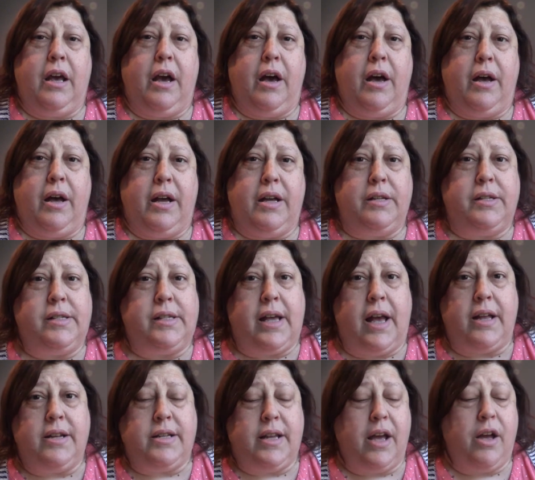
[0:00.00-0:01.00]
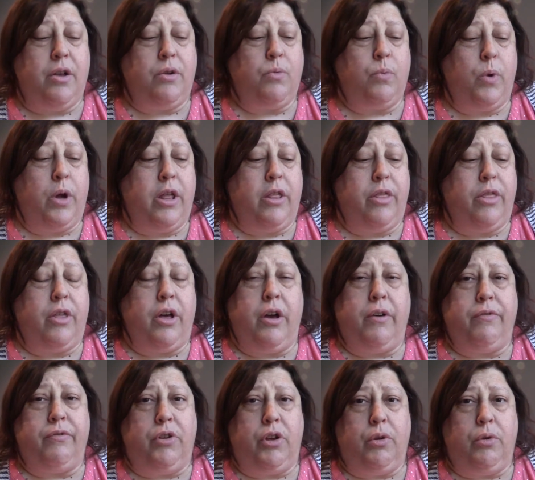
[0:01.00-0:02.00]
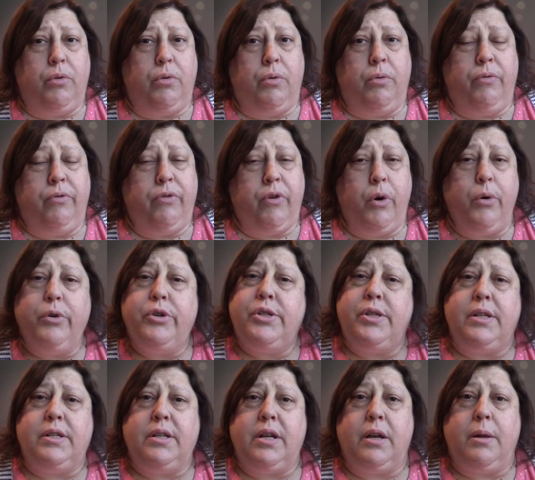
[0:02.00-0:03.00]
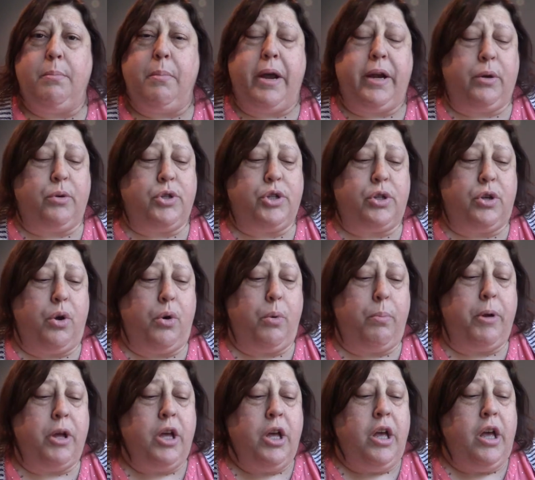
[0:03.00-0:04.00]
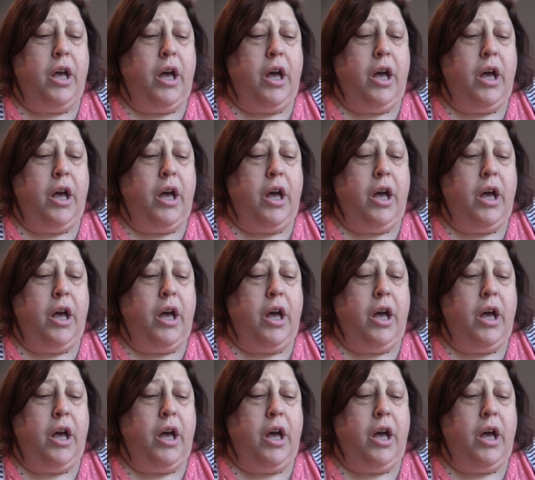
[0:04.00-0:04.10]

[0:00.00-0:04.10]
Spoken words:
I sat down with a few folks and did a microscope.